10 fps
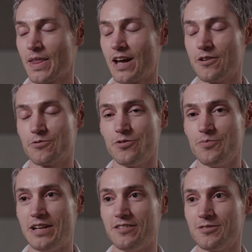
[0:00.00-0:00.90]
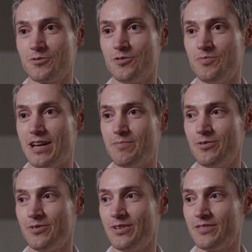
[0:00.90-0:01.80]
and through meeting some good
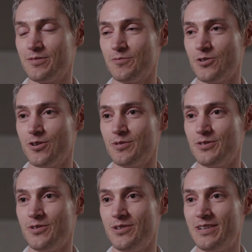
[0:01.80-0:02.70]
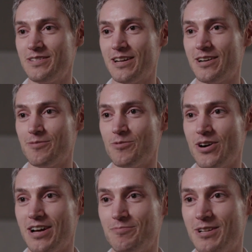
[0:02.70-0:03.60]
people and some good opportunities, ended up where
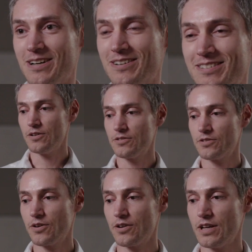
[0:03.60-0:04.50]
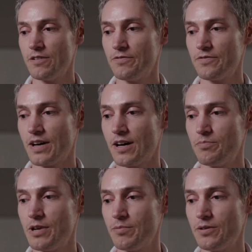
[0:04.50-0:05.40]
I am now. So, if uh,
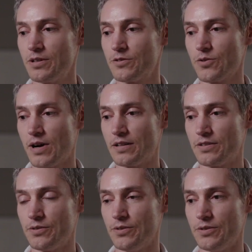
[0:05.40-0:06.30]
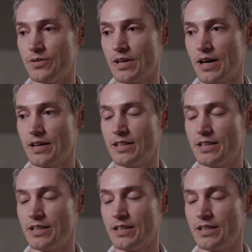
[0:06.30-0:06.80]
people are trying to uh,